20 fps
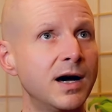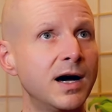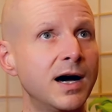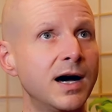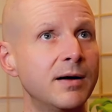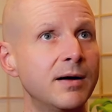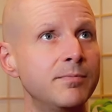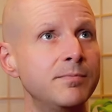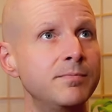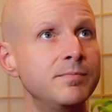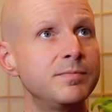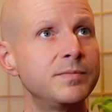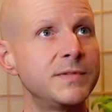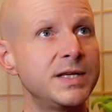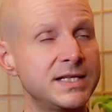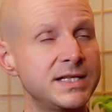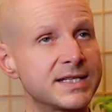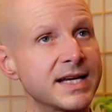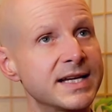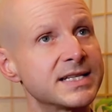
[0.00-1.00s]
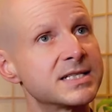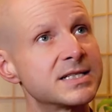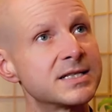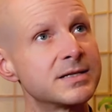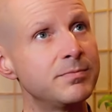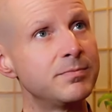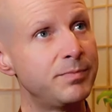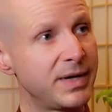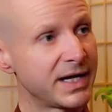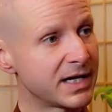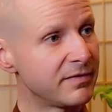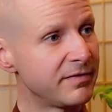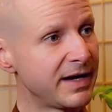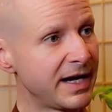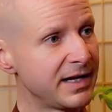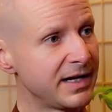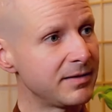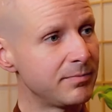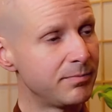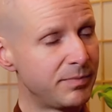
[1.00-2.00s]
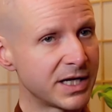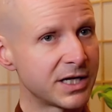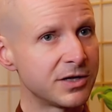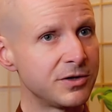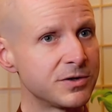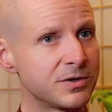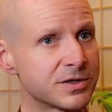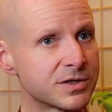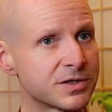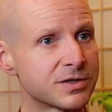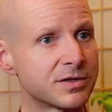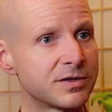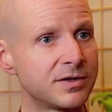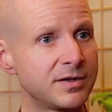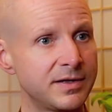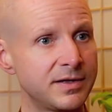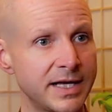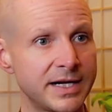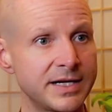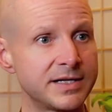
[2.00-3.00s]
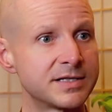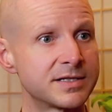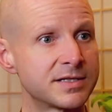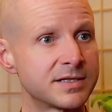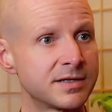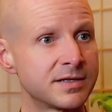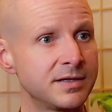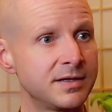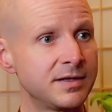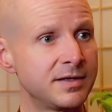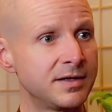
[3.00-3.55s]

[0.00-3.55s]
Um, he says bhikkhave, bhikkhus, that is